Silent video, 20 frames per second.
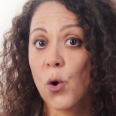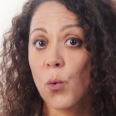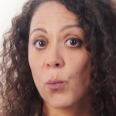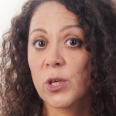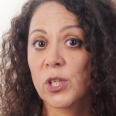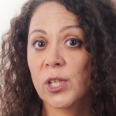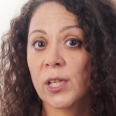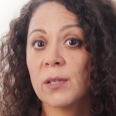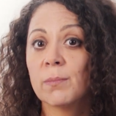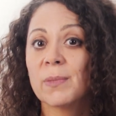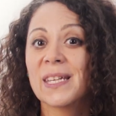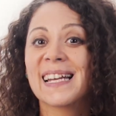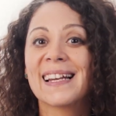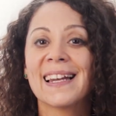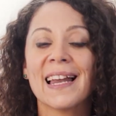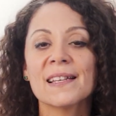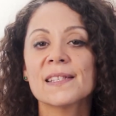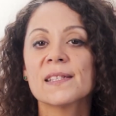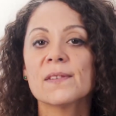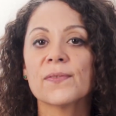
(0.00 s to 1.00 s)
which can be
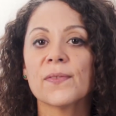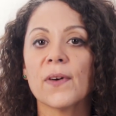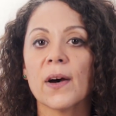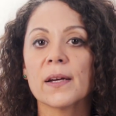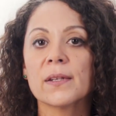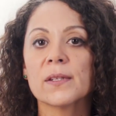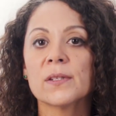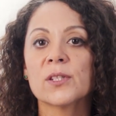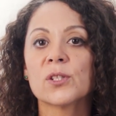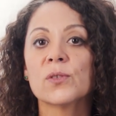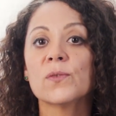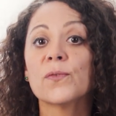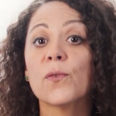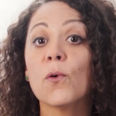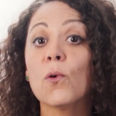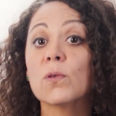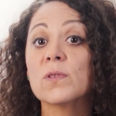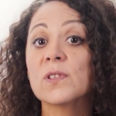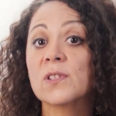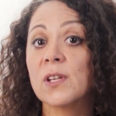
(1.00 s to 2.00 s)
classified into
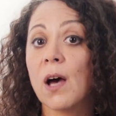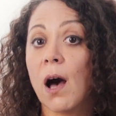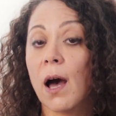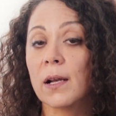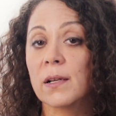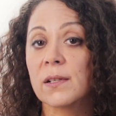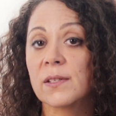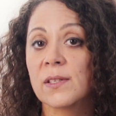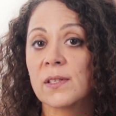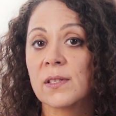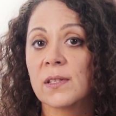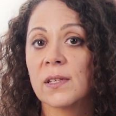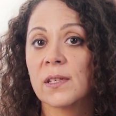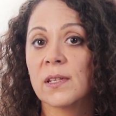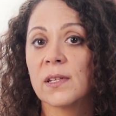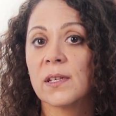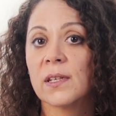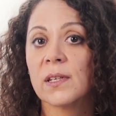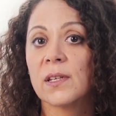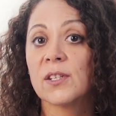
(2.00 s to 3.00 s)
4 styles.
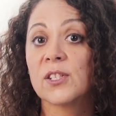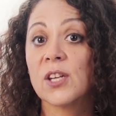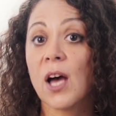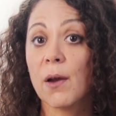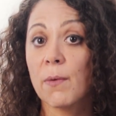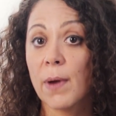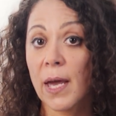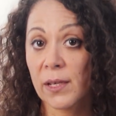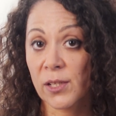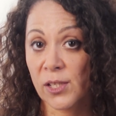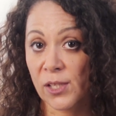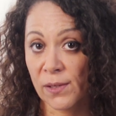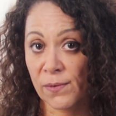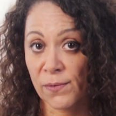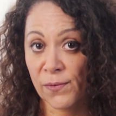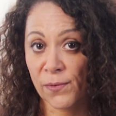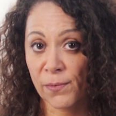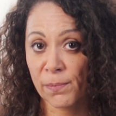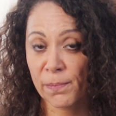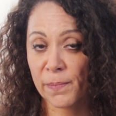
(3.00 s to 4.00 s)

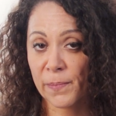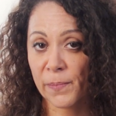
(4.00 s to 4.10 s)
Directive.